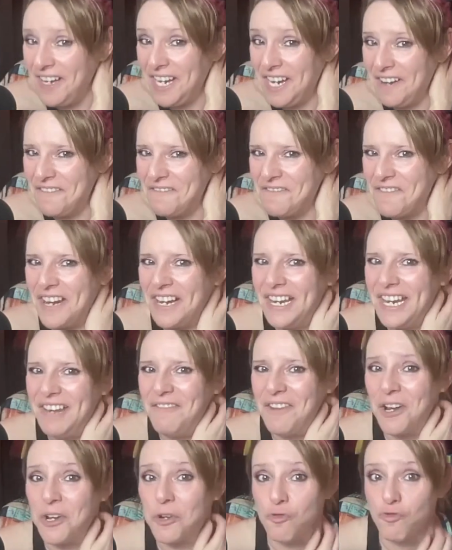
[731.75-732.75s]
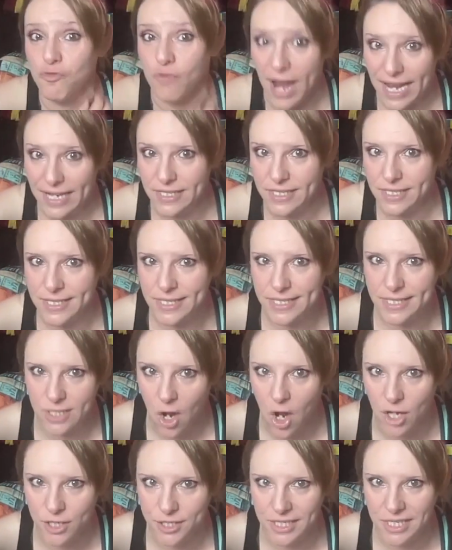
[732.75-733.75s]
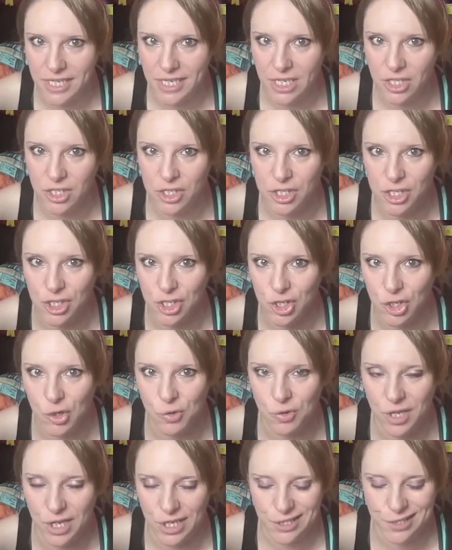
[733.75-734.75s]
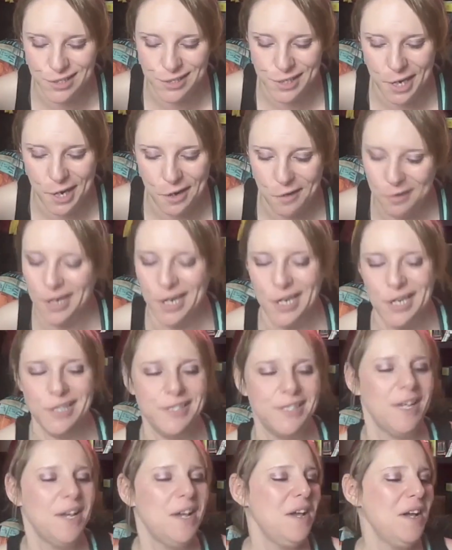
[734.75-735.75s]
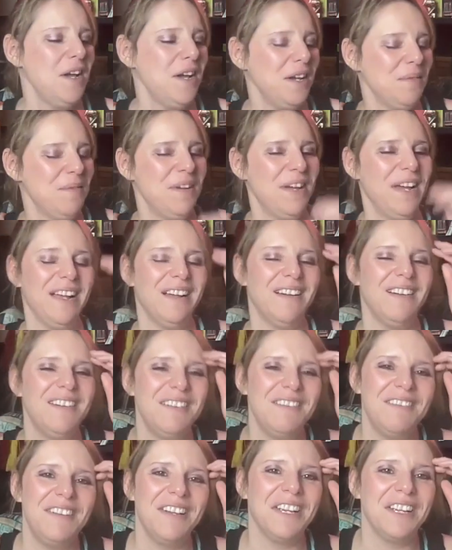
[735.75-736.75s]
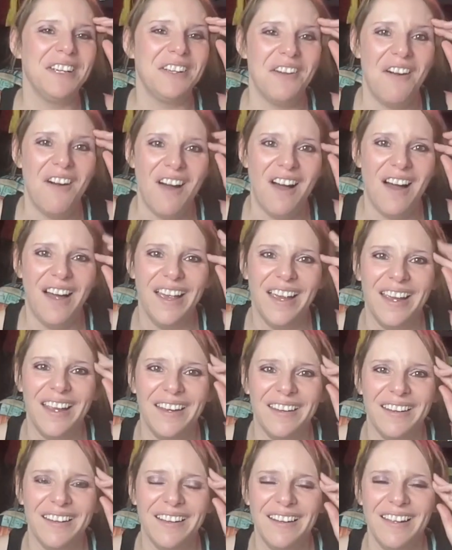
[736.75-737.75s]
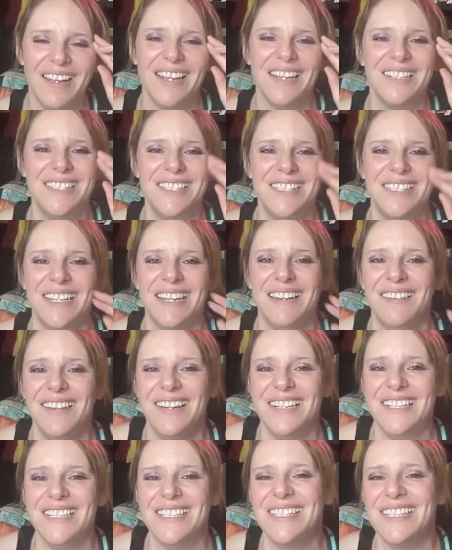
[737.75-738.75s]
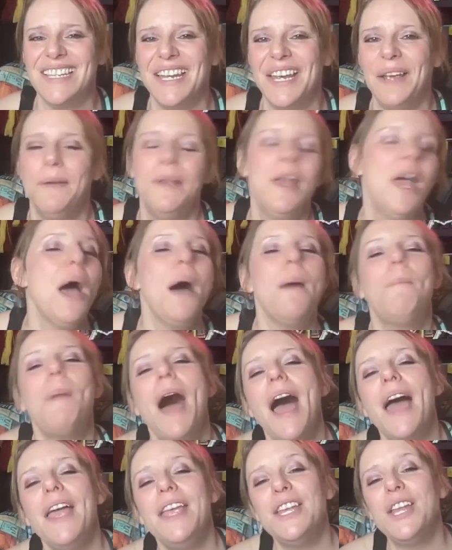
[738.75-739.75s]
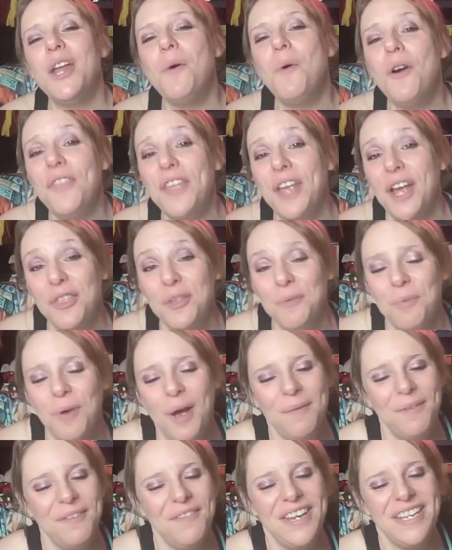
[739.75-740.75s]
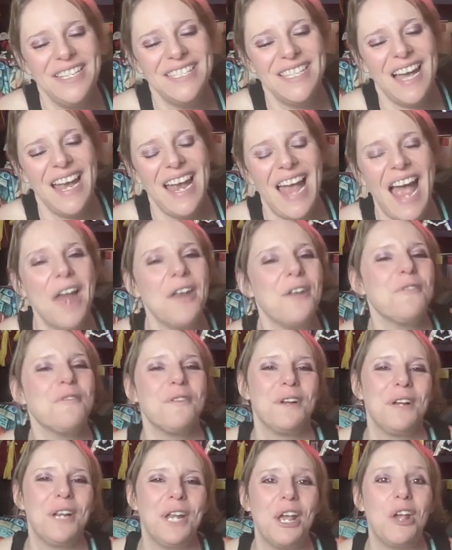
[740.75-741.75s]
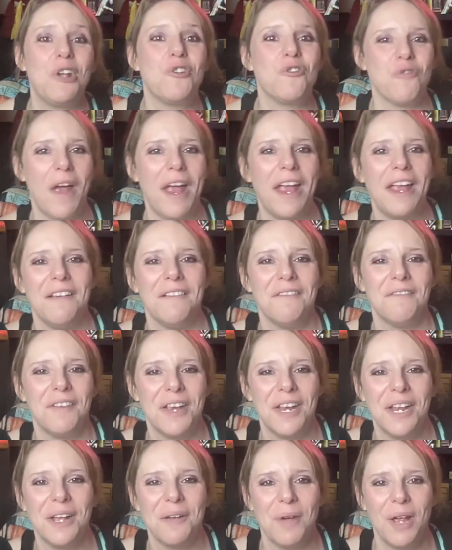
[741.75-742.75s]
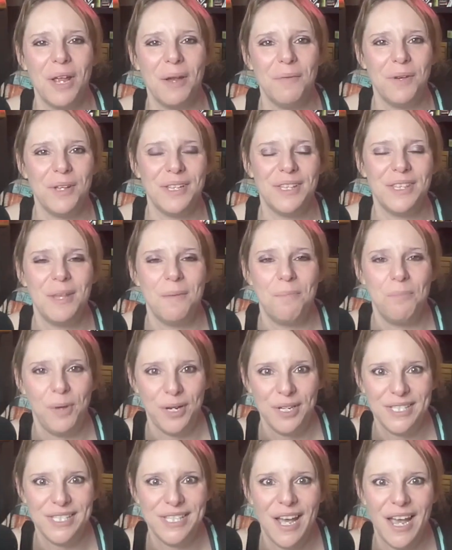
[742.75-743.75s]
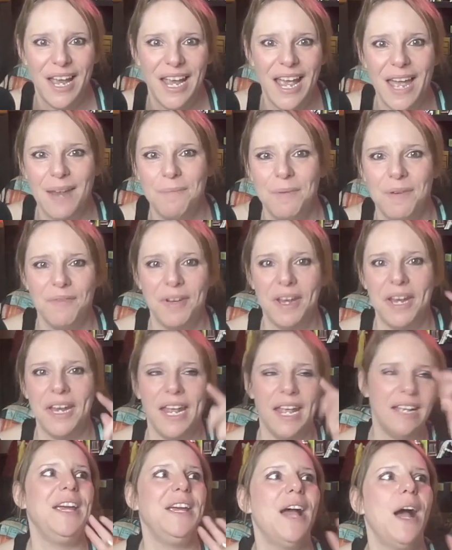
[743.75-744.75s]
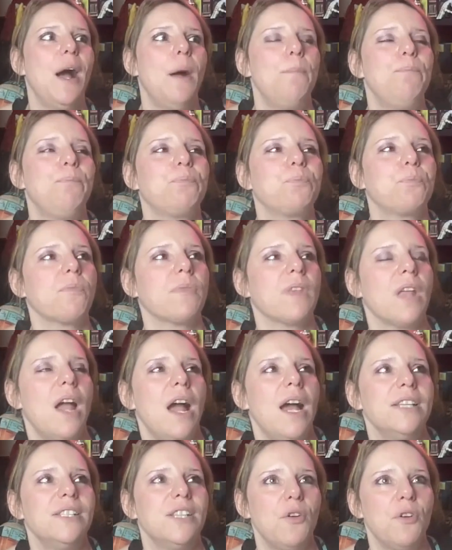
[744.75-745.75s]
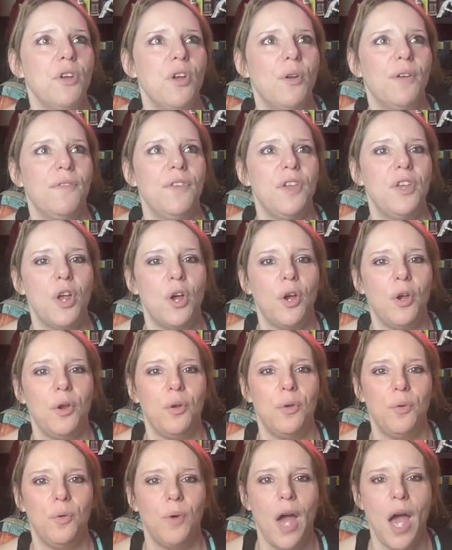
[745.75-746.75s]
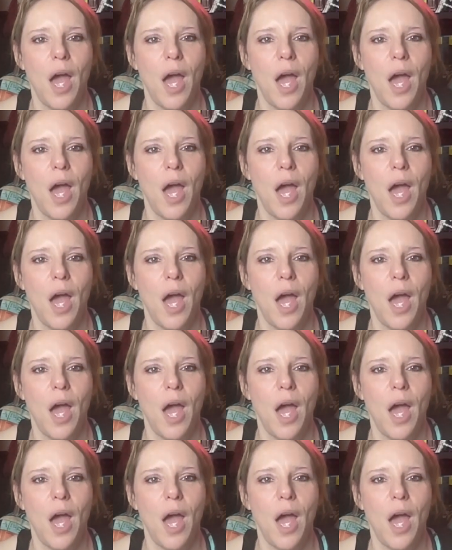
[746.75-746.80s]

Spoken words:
gonna really regret starting to do this series. I'm like, oh my god, like seriously. But you know what the other problem is? I had a really great reading week with the books that I had been reading. Yeah, I don't know if you know